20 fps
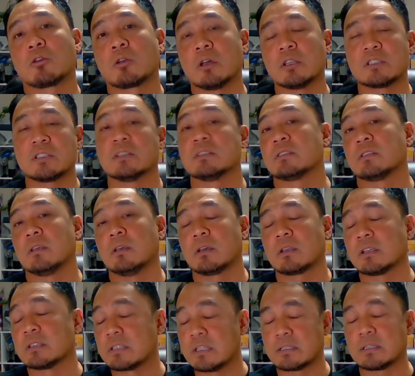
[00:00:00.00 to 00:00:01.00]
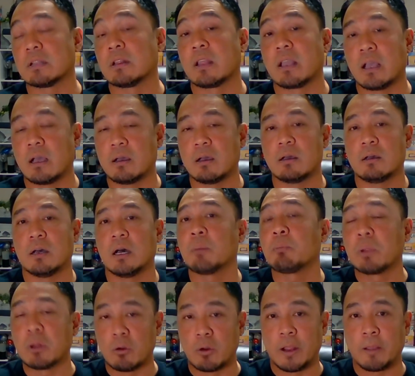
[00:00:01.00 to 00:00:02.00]
consistently
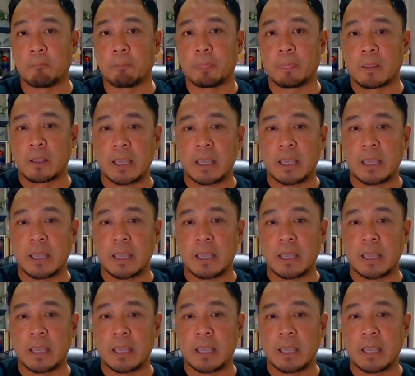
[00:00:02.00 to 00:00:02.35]
uploading.